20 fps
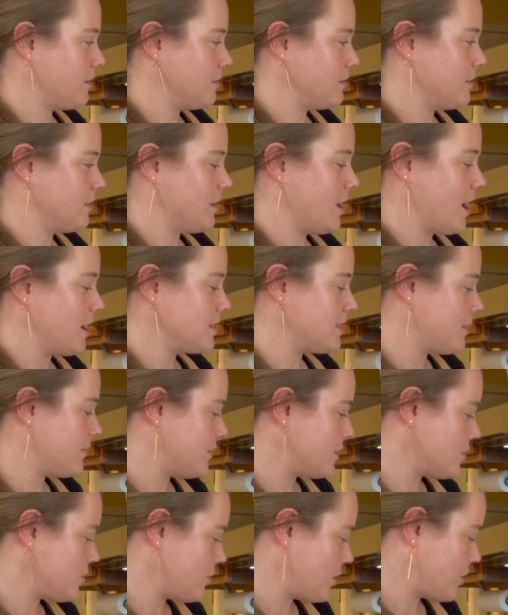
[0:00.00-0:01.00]
lots of
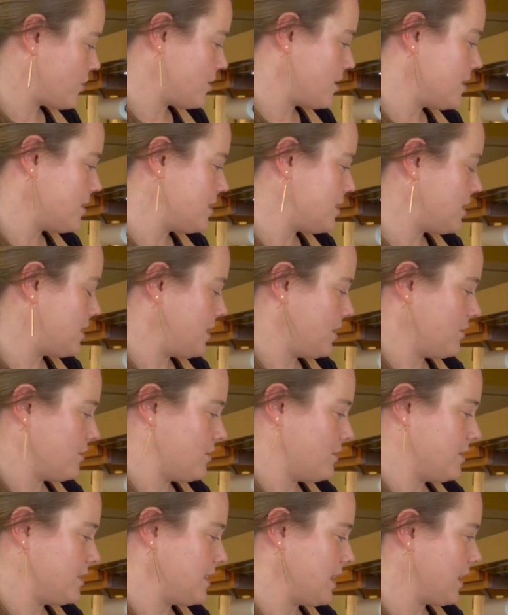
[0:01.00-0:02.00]
instructions. It tells you
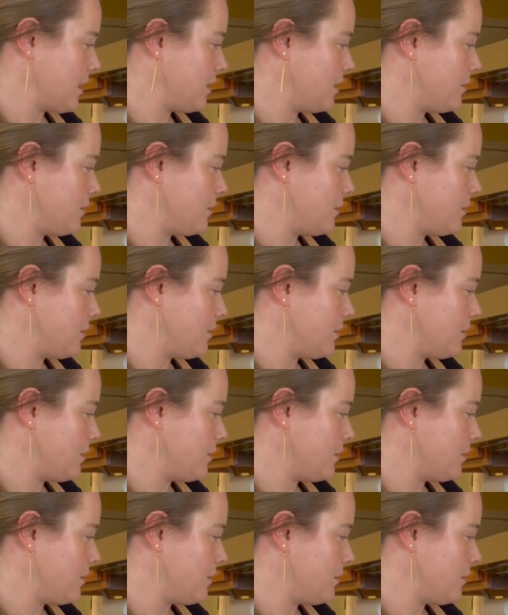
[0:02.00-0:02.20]
exactly